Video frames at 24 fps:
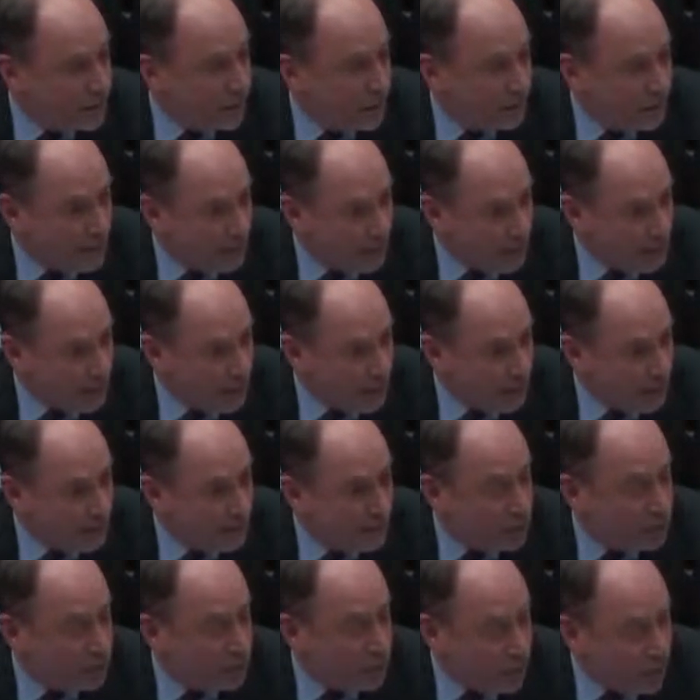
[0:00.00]
lay people
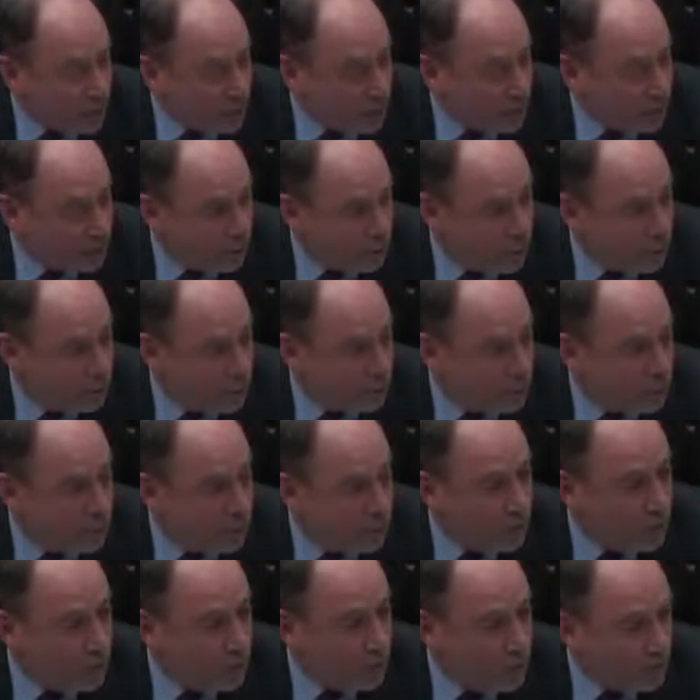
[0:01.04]
off, don't hire new
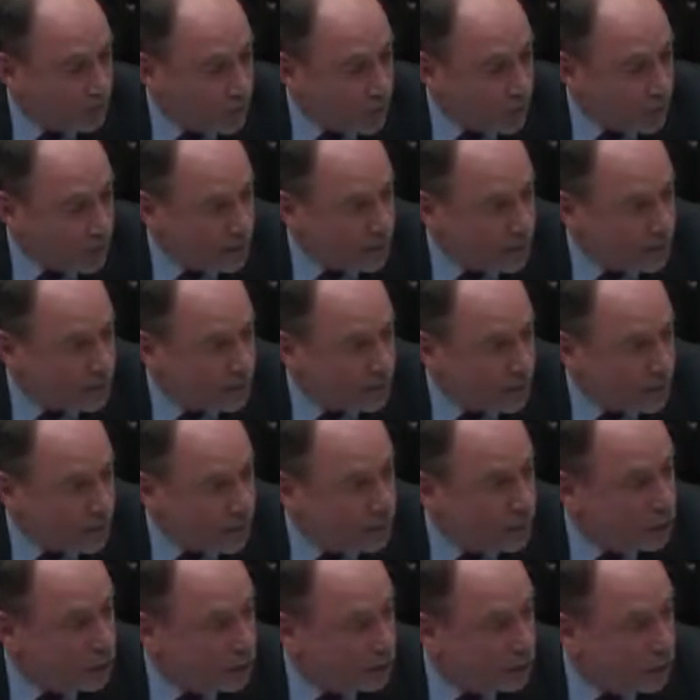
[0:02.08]
people, don't give raises, squeeze